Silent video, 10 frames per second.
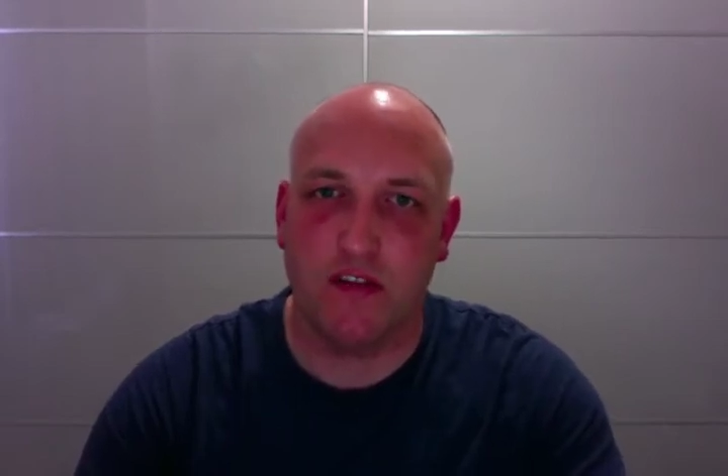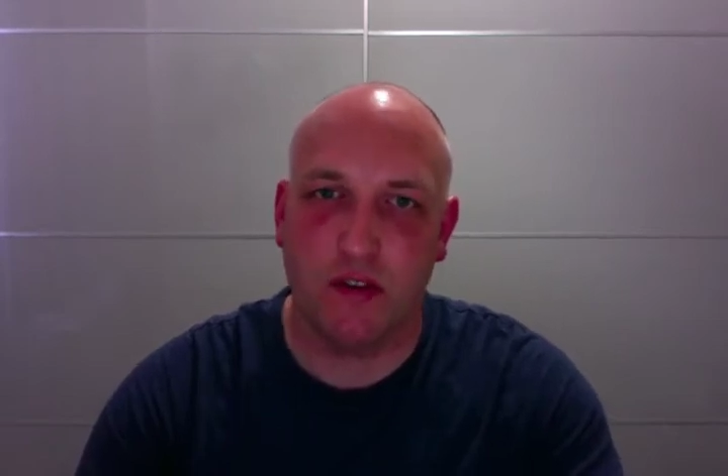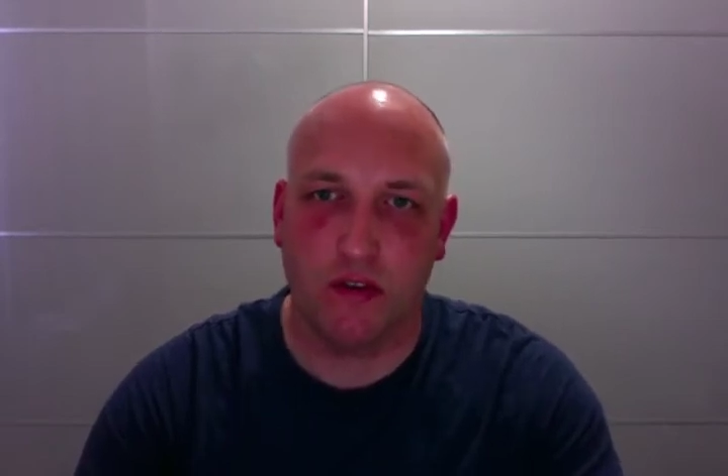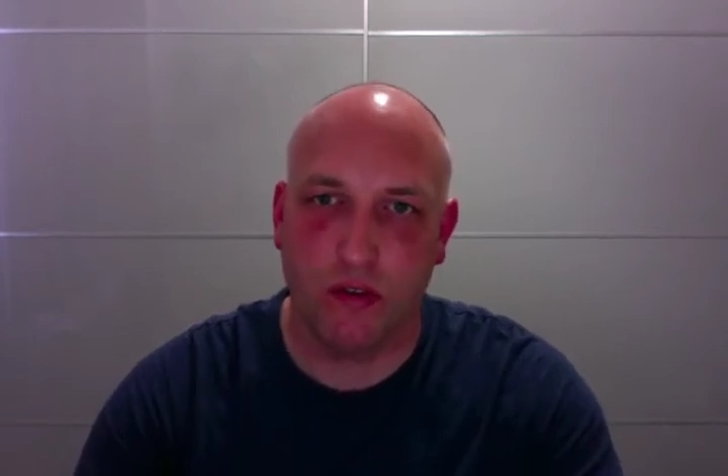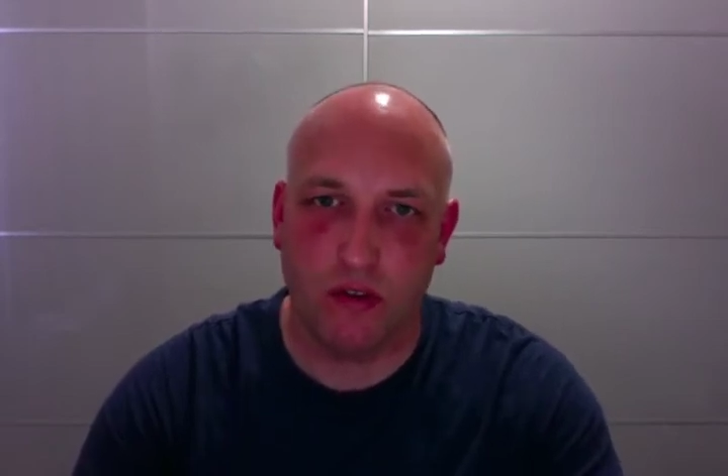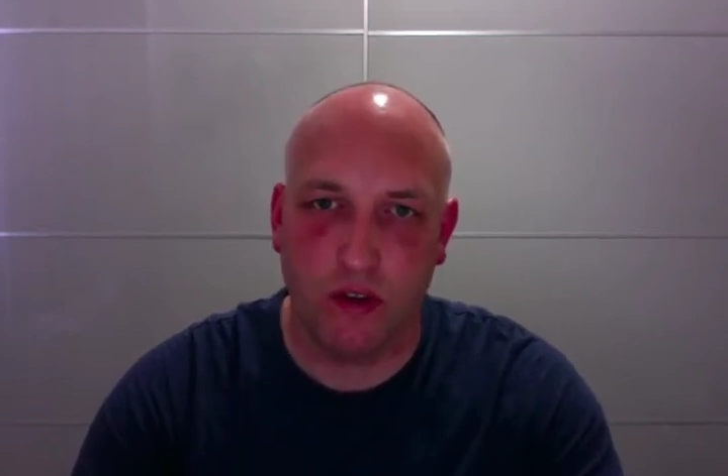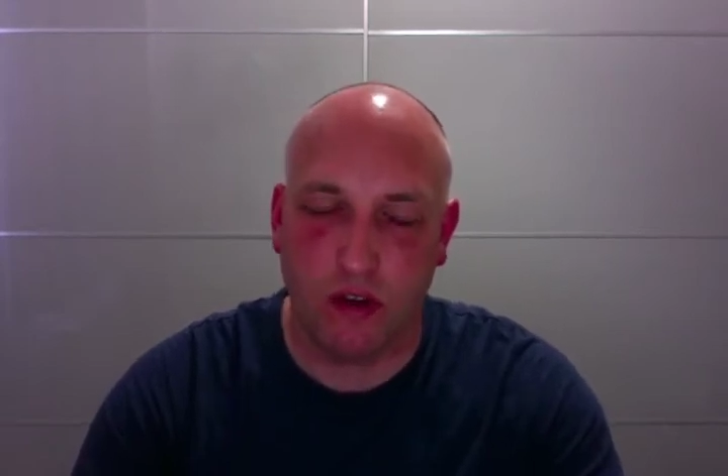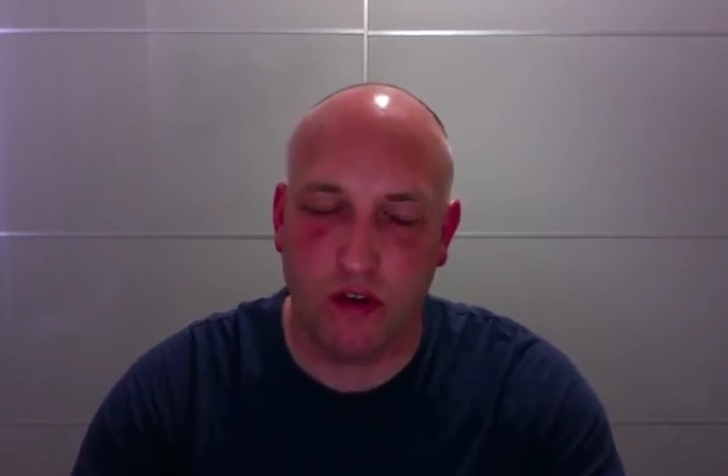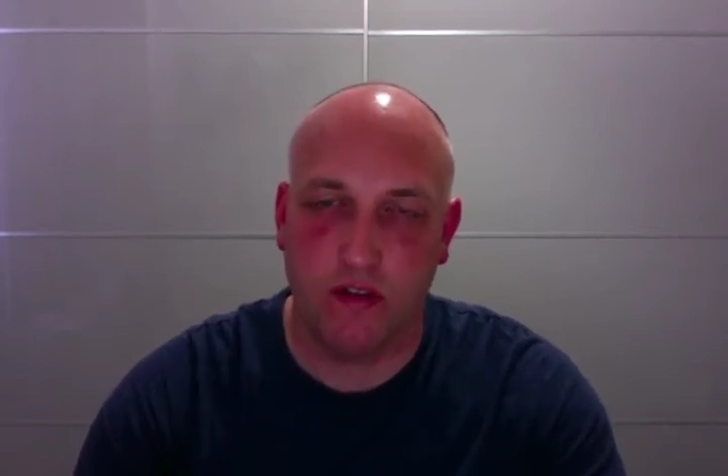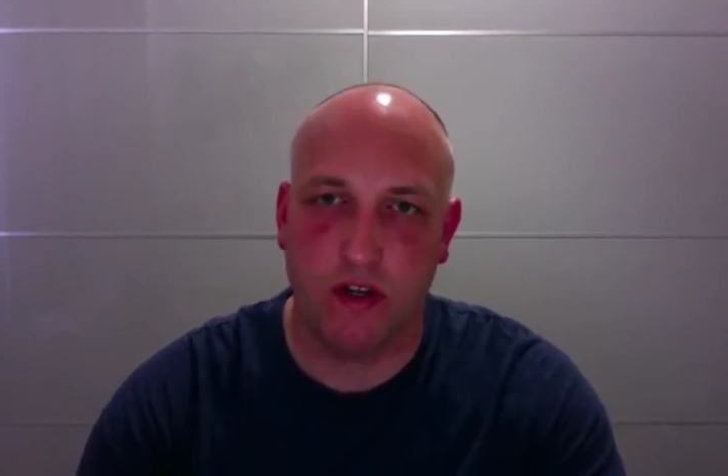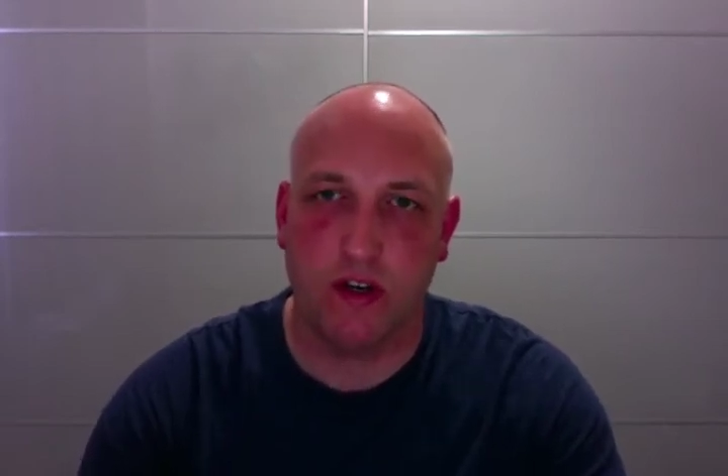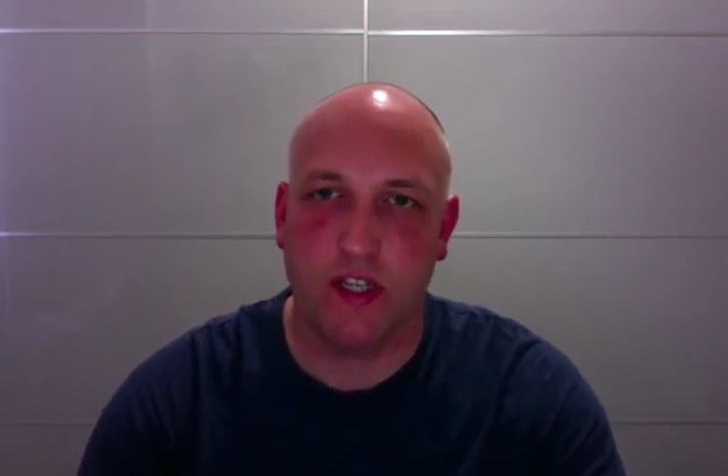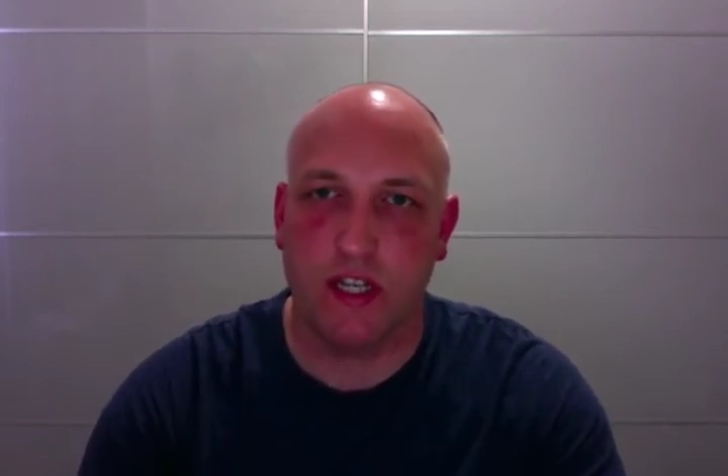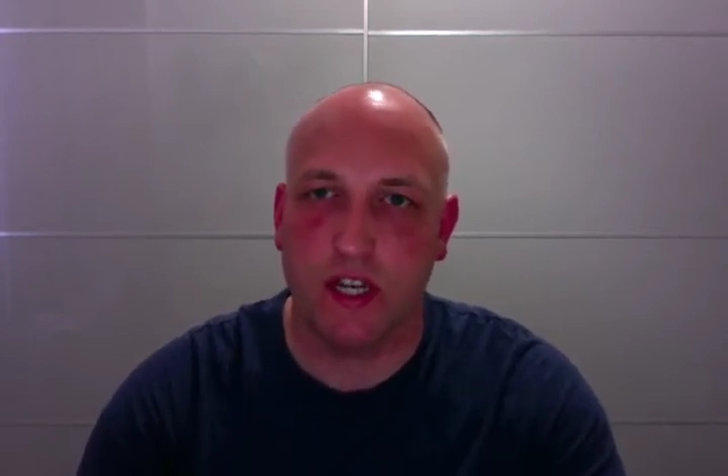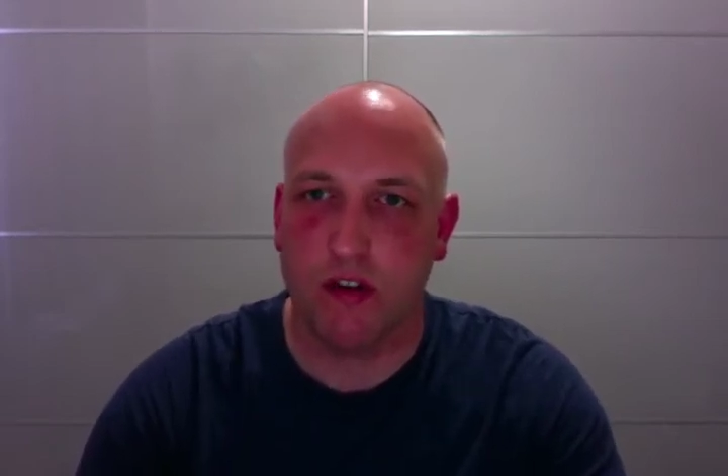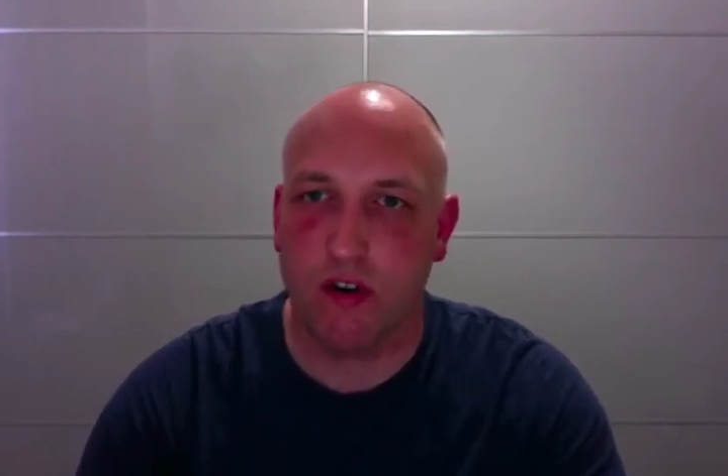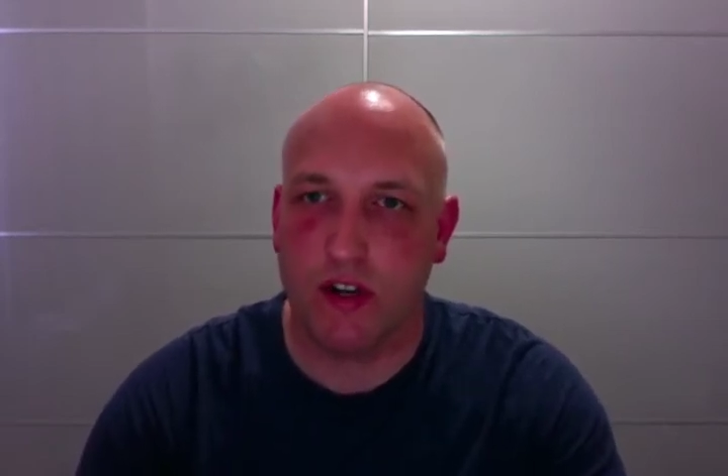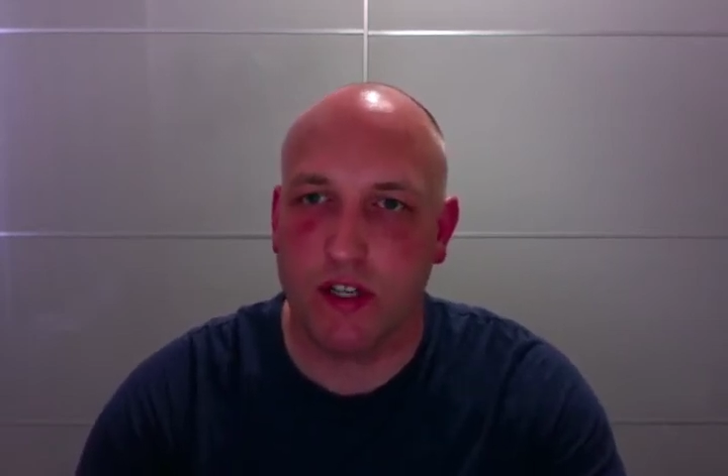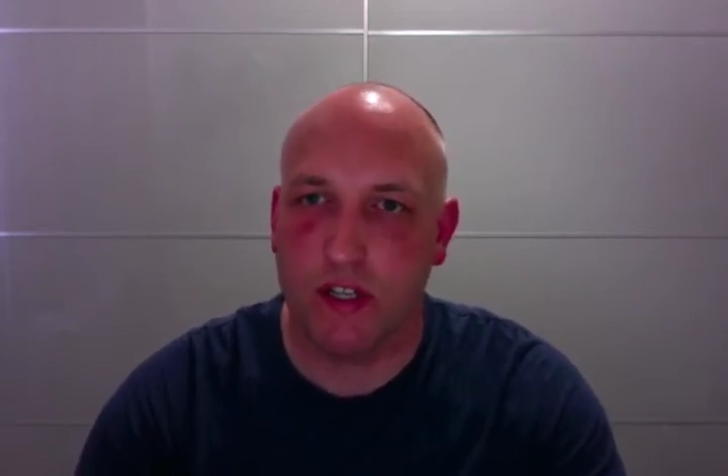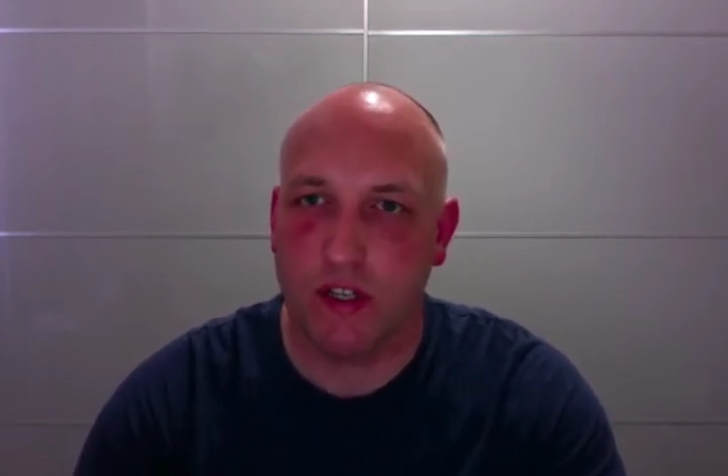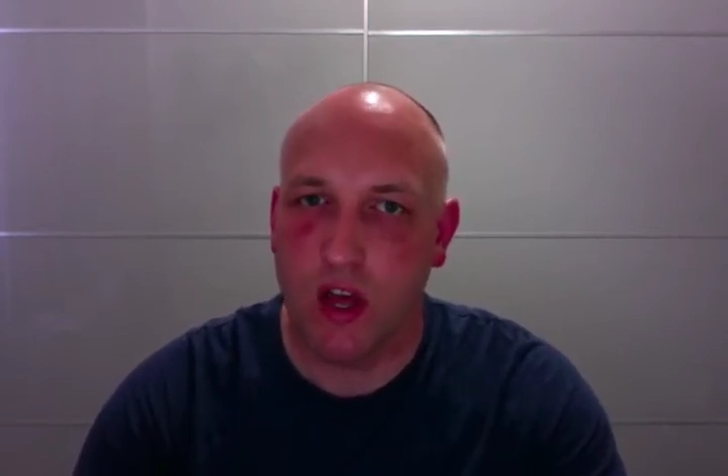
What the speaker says: flow during the COVID-19 crisis,